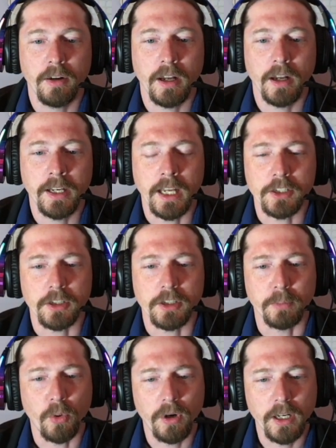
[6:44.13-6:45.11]
again,
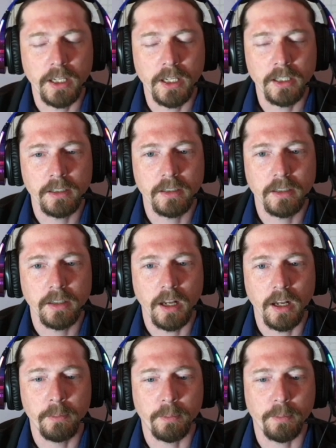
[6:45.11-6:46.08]
supporting
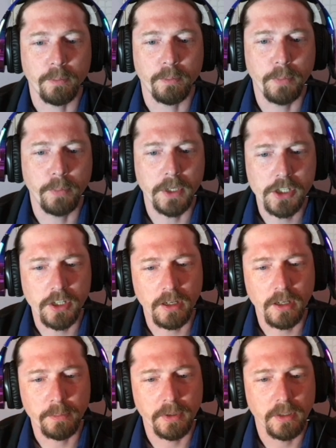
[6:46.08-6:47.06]
a
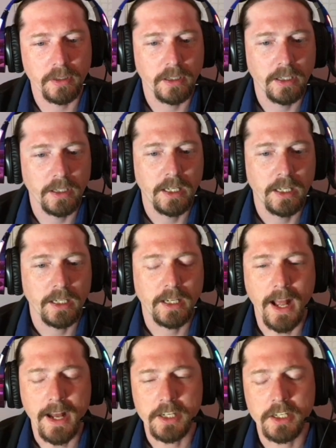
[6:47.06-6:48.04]
bishop,
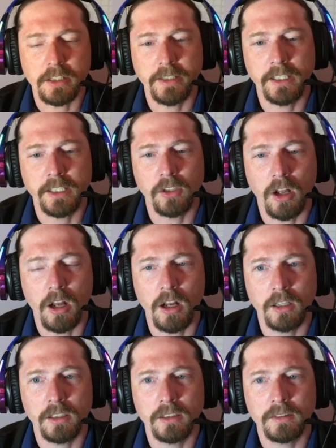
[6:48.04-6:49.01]
castling
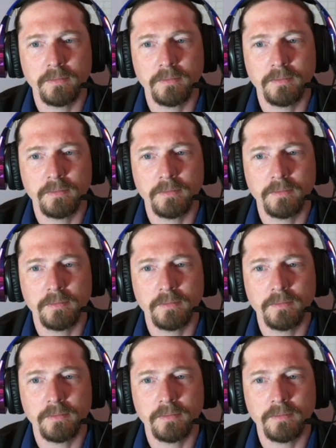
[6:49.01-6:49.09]
long.